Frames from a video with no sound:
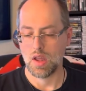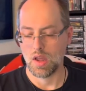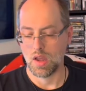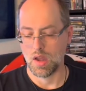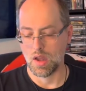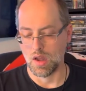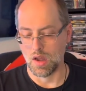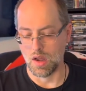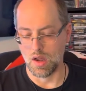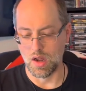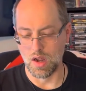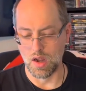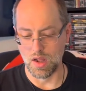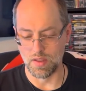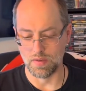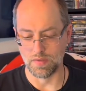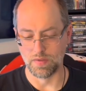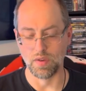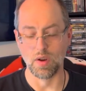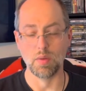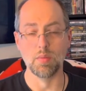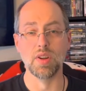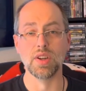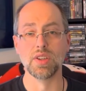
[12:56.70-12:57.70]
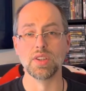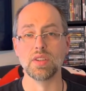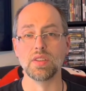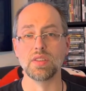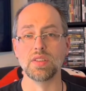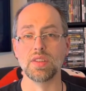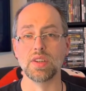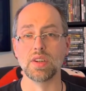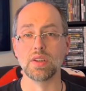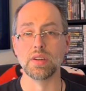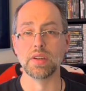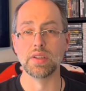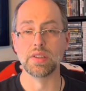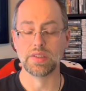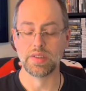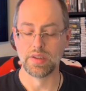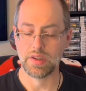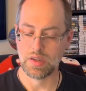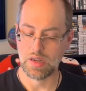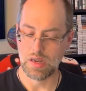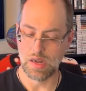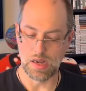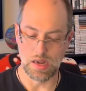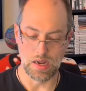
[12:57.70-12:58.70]
Oh, the Front Mission series.
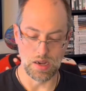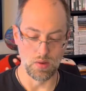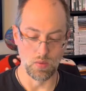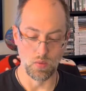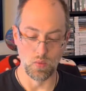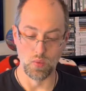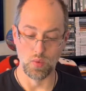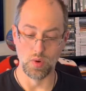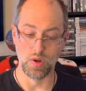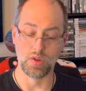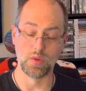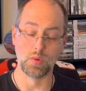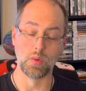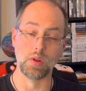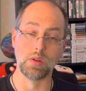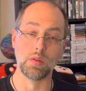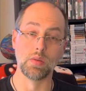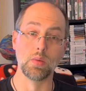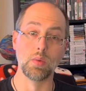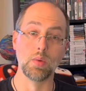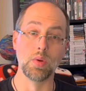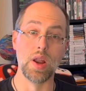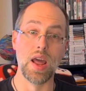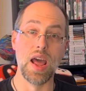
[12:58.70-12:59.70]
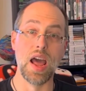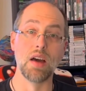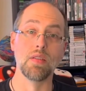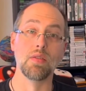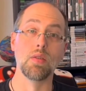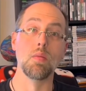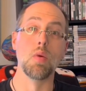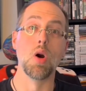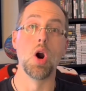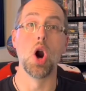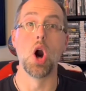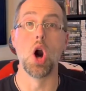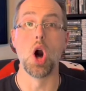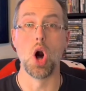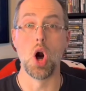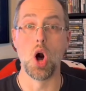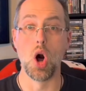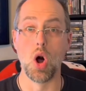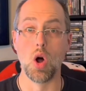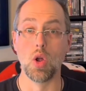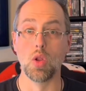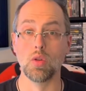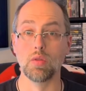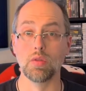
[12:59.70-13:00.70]
I wish we would have them
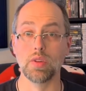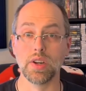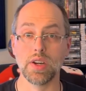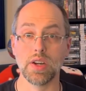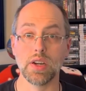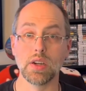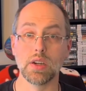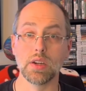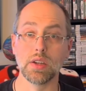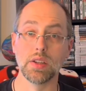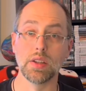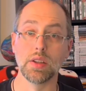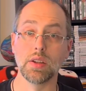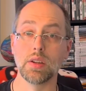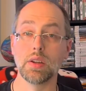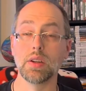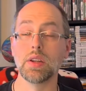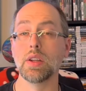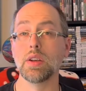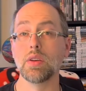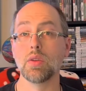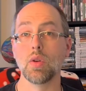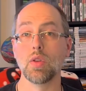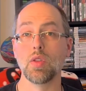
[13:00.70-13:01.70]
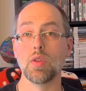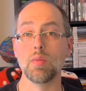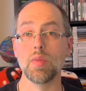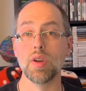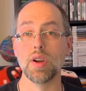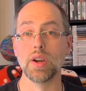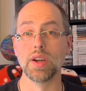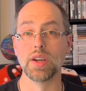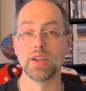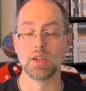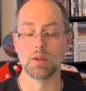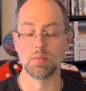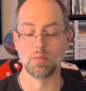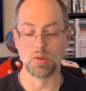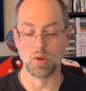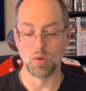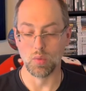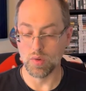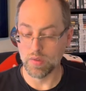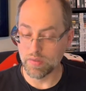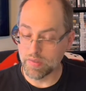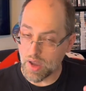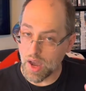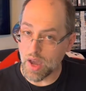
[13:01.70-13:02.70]
all over here in North America, but
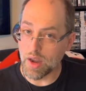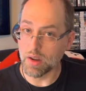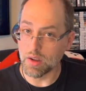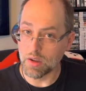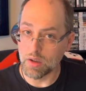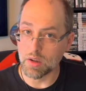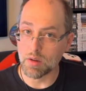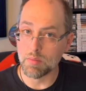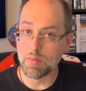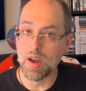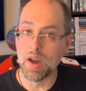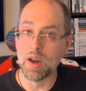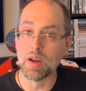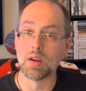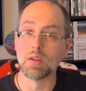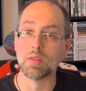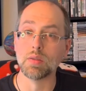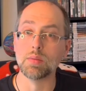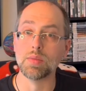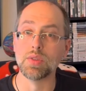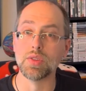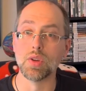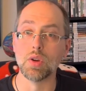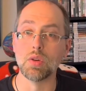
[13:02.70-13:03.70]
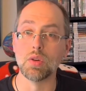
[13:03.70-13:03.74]
we've got a good amount of them so